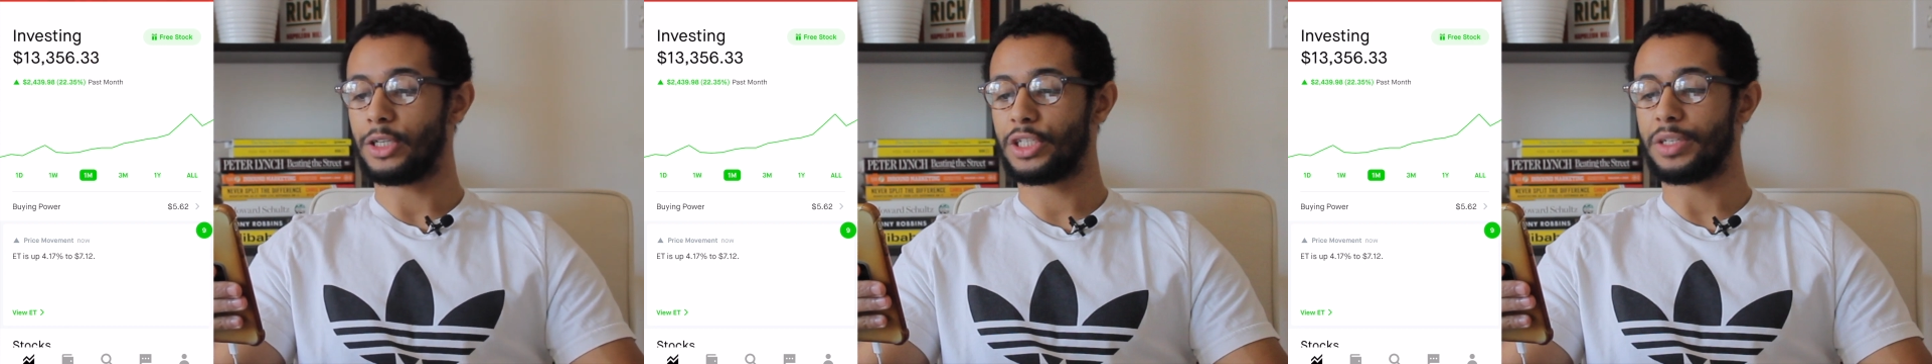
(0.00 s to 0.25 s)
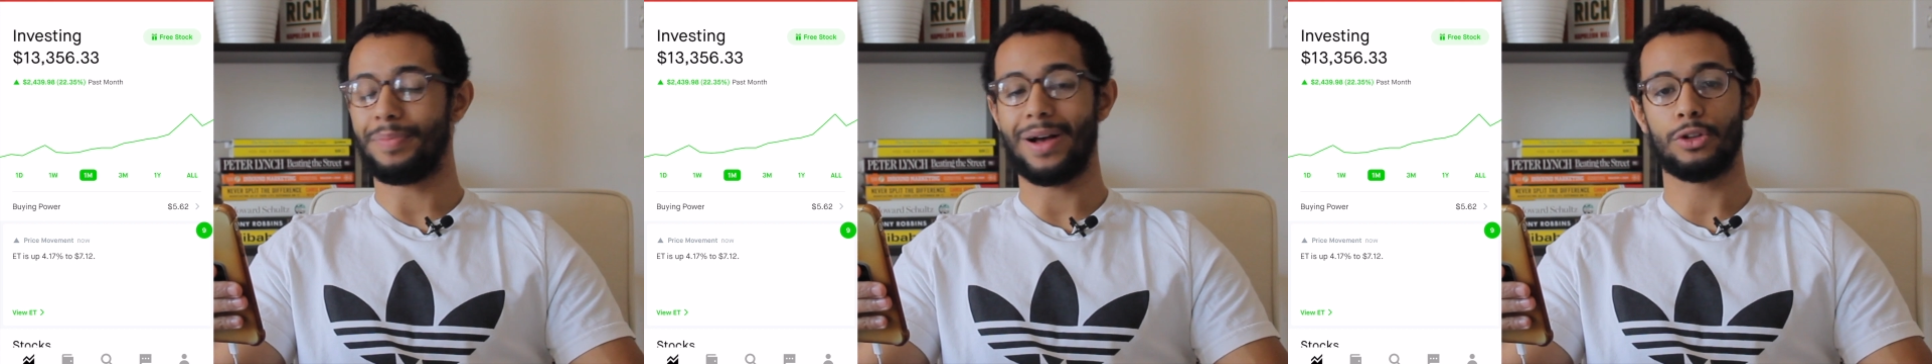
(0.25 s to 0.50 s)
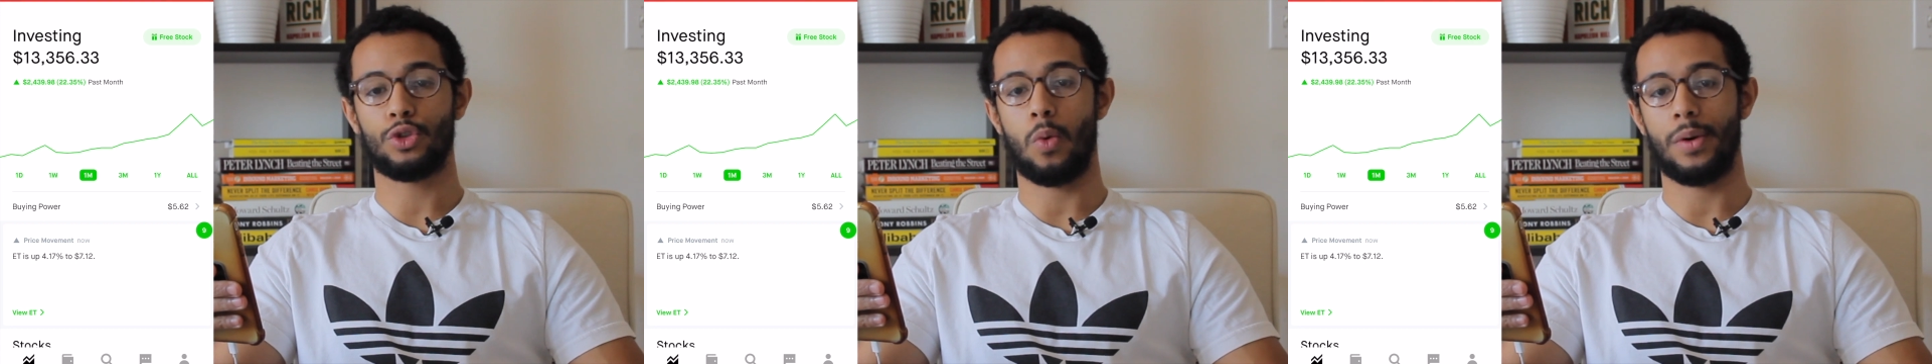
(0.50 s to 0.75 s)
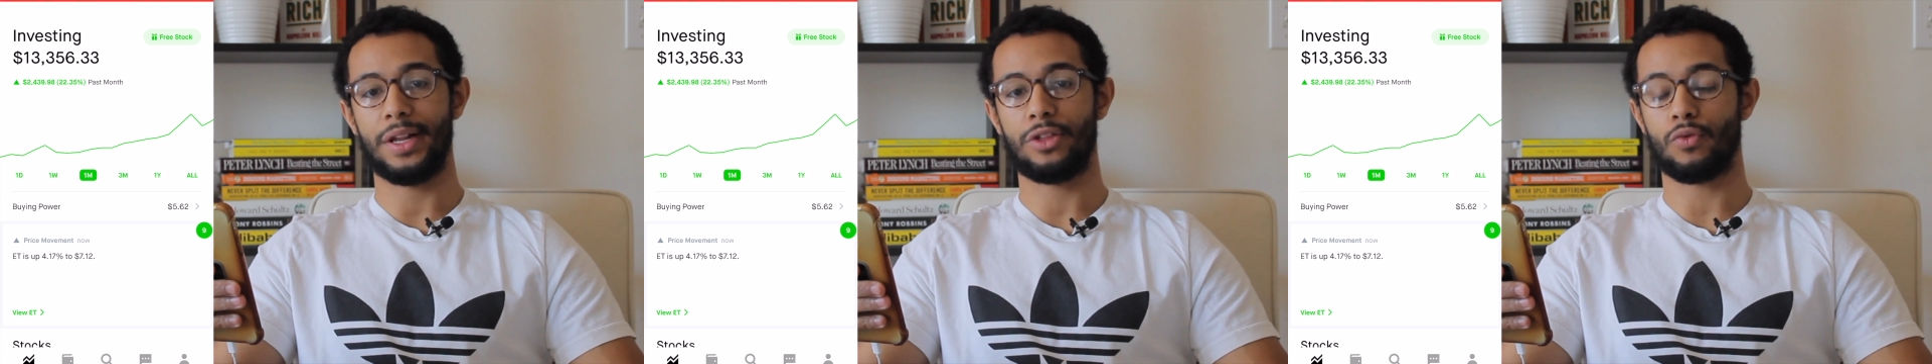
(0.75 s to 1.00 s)
just about
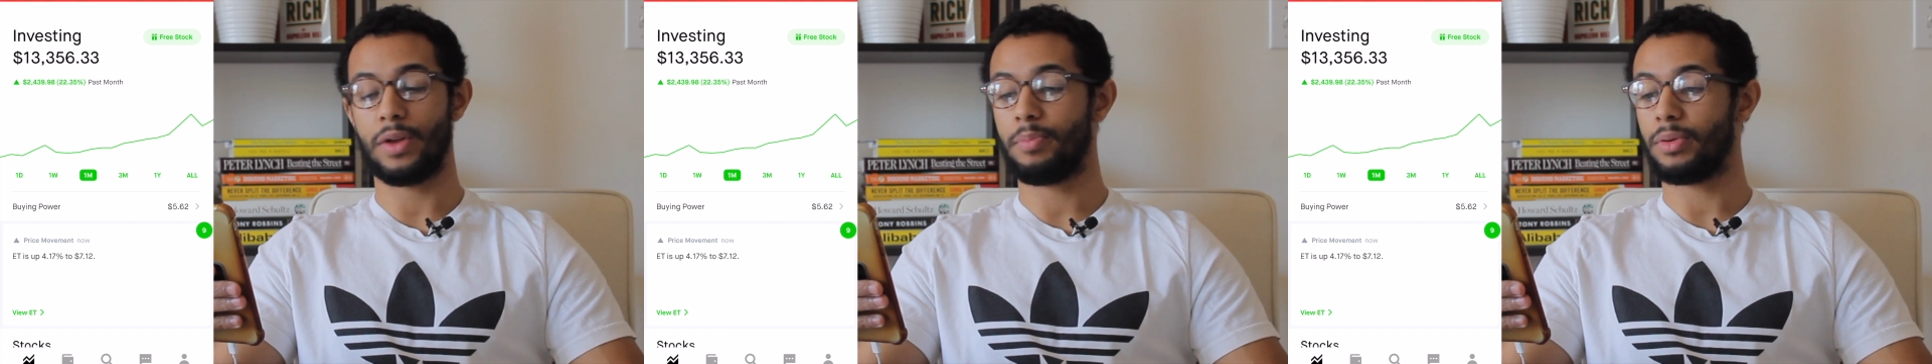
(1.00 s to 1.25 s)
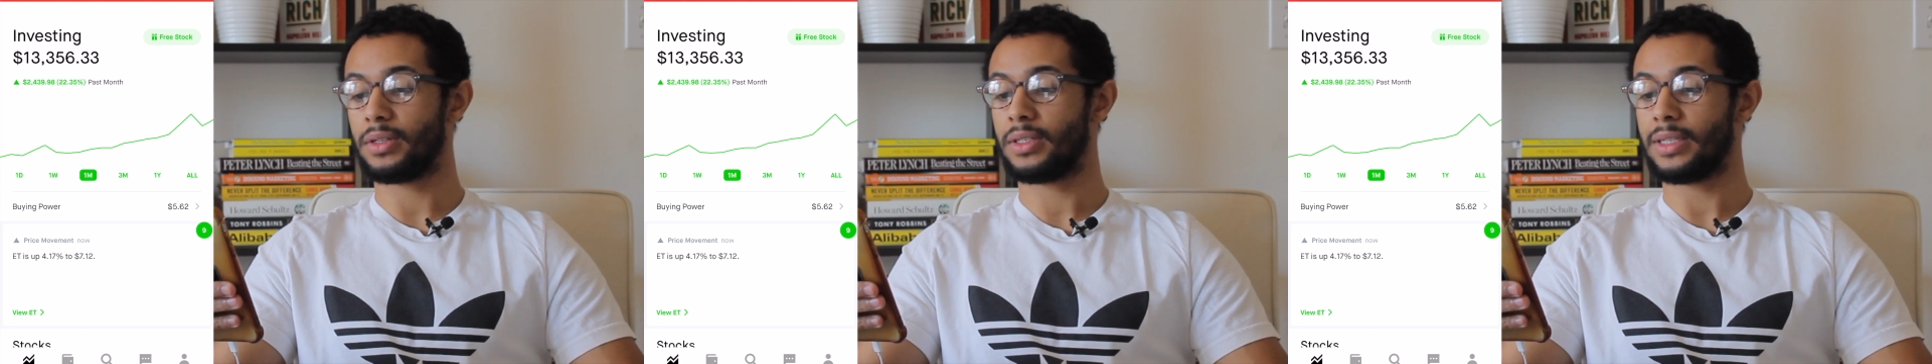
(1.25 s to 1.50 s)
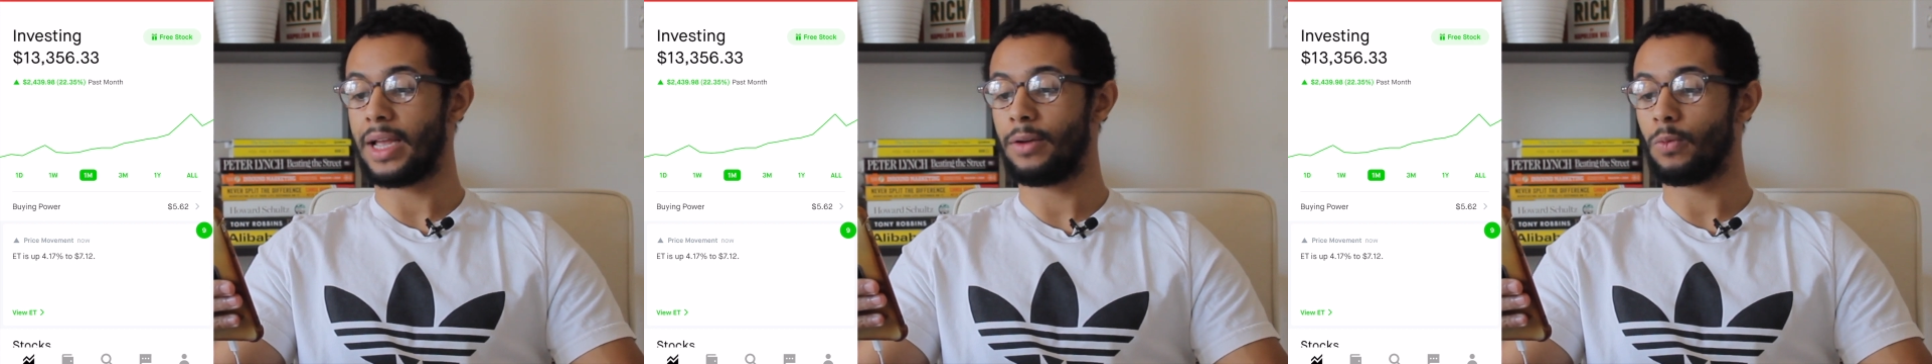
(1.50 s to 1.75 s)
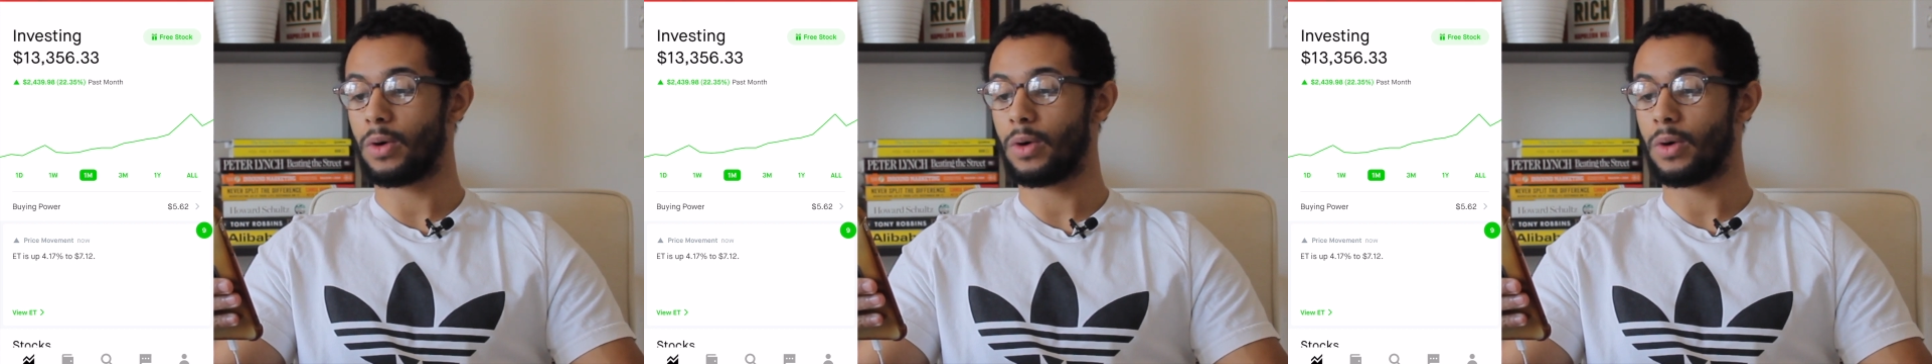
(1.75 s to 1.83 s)
23%.